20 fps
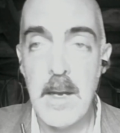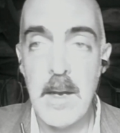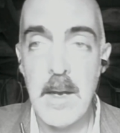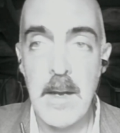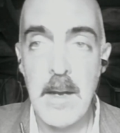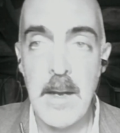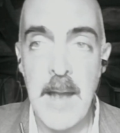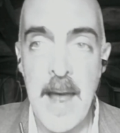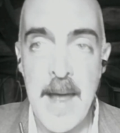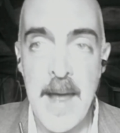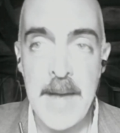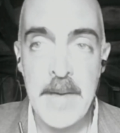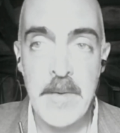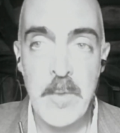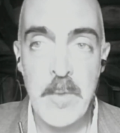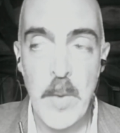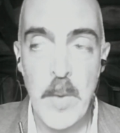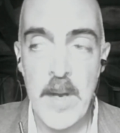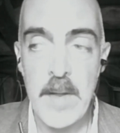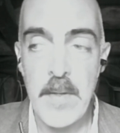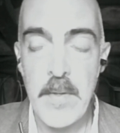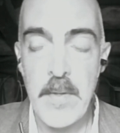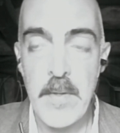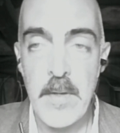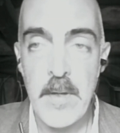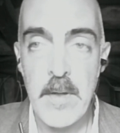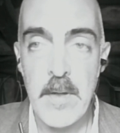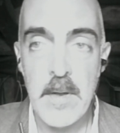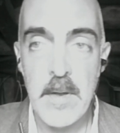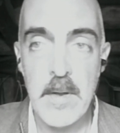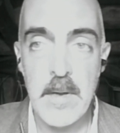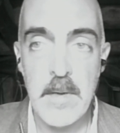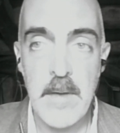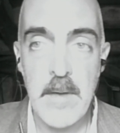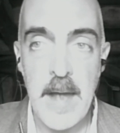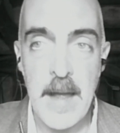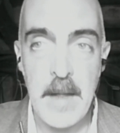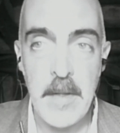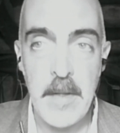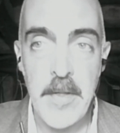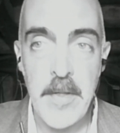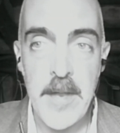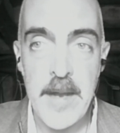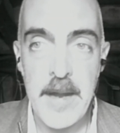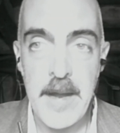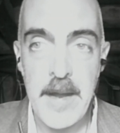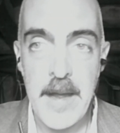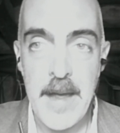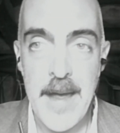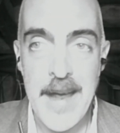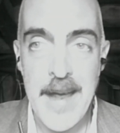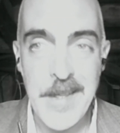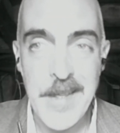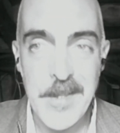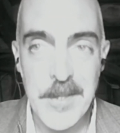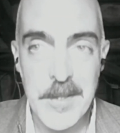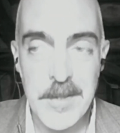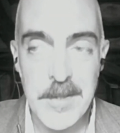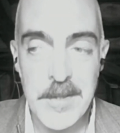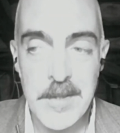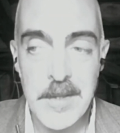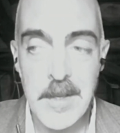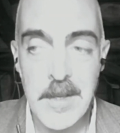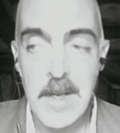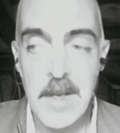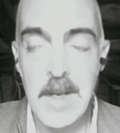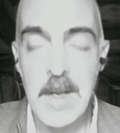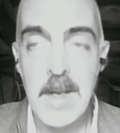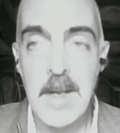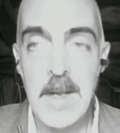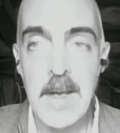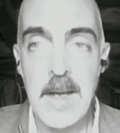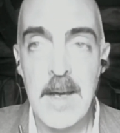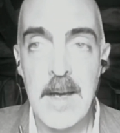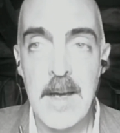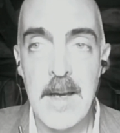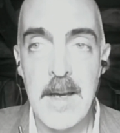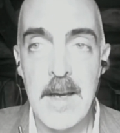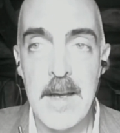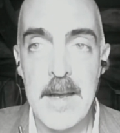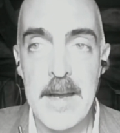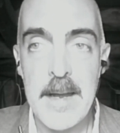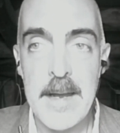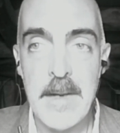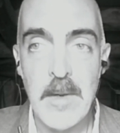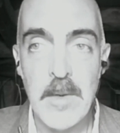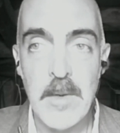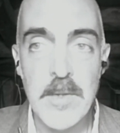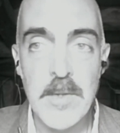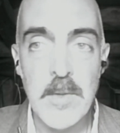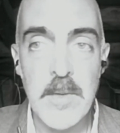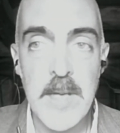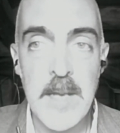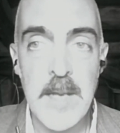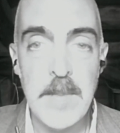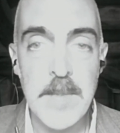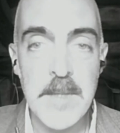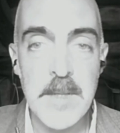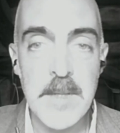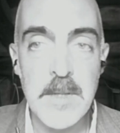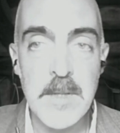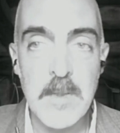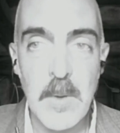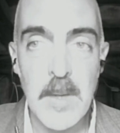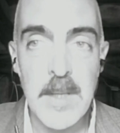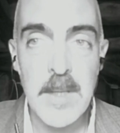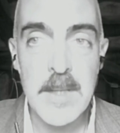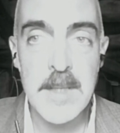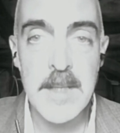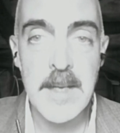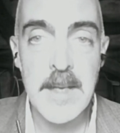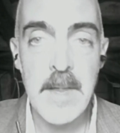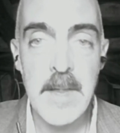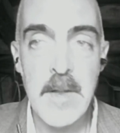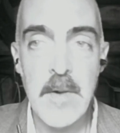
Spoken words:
land with healthy hedges, it also keeps the soil together,